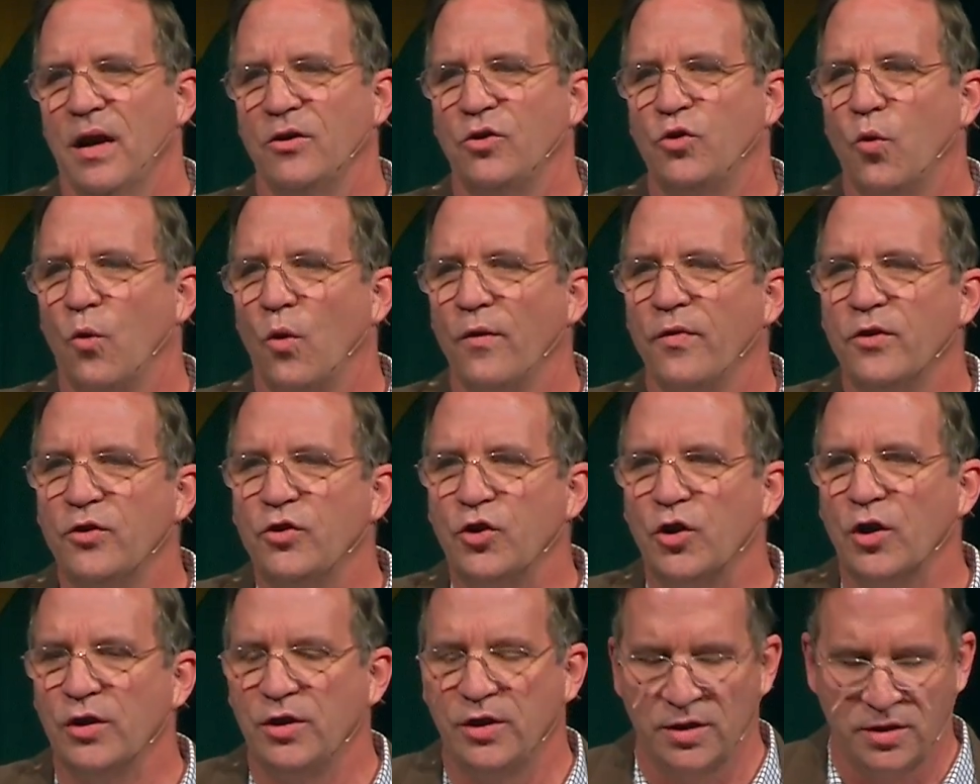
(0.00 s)
toward the
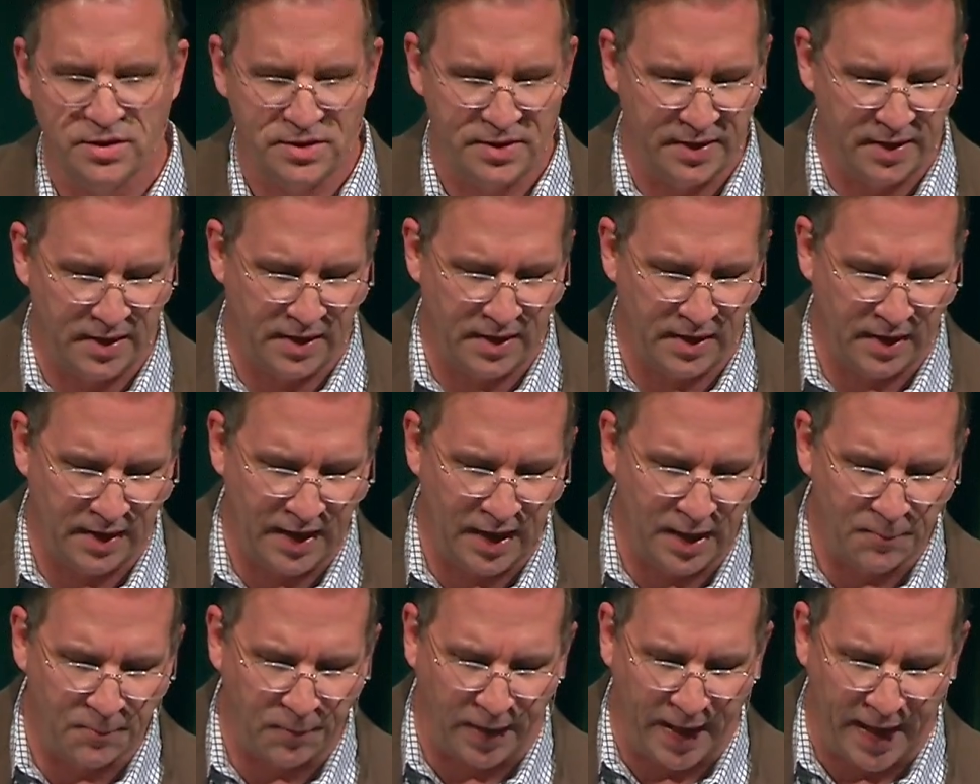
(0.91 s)
churches that he
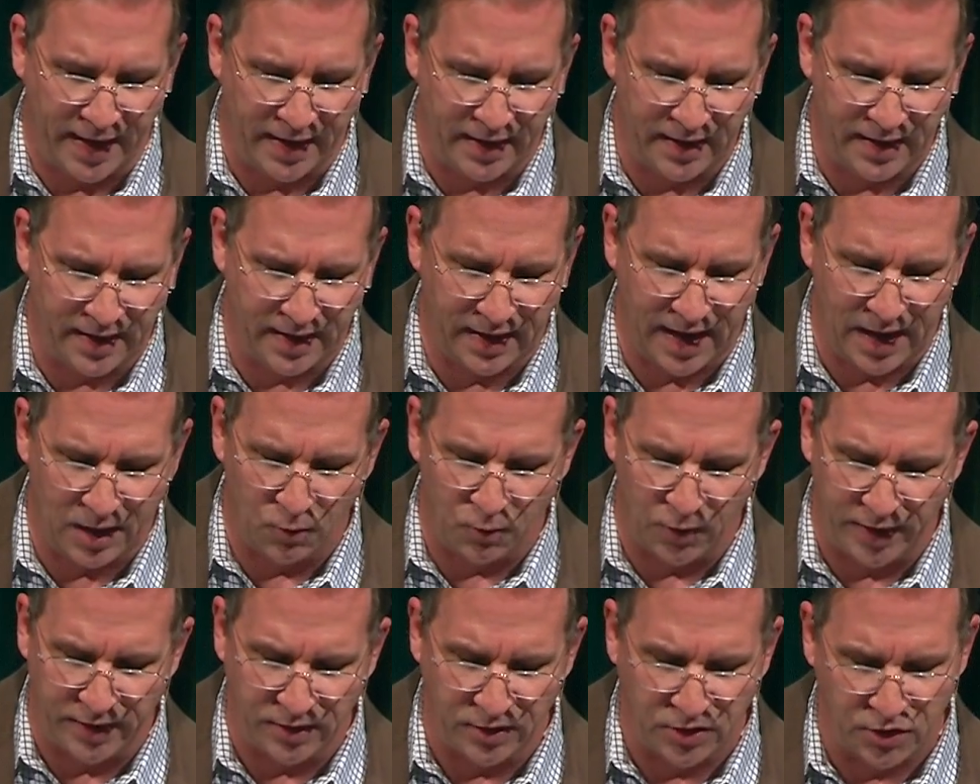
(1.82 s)
had planted and
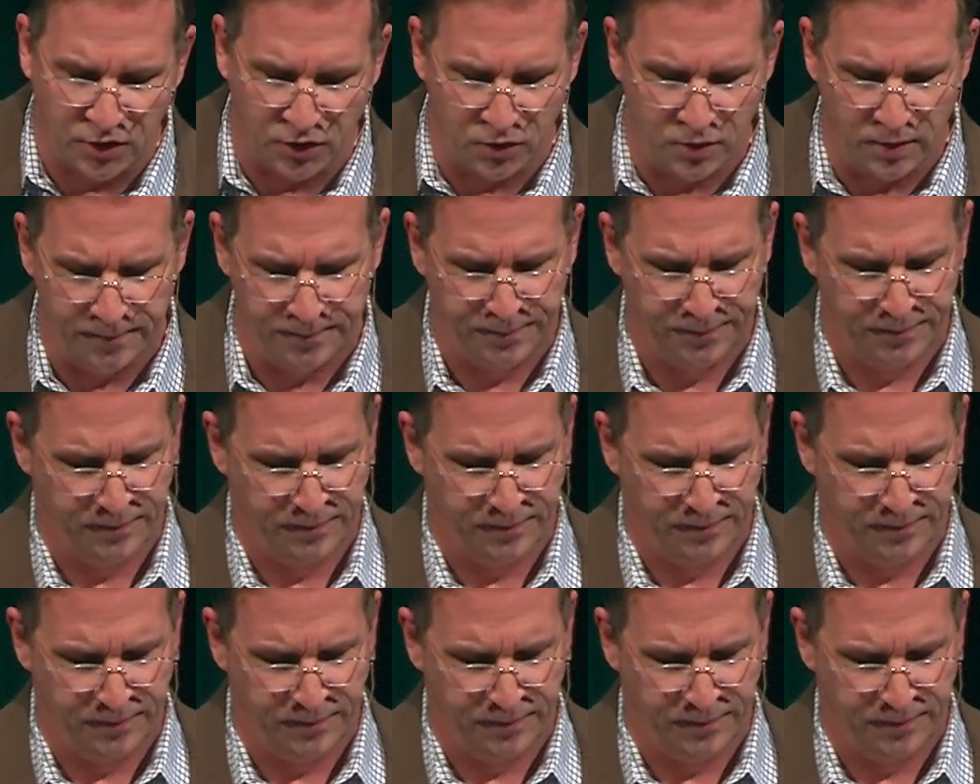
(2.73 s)
written to.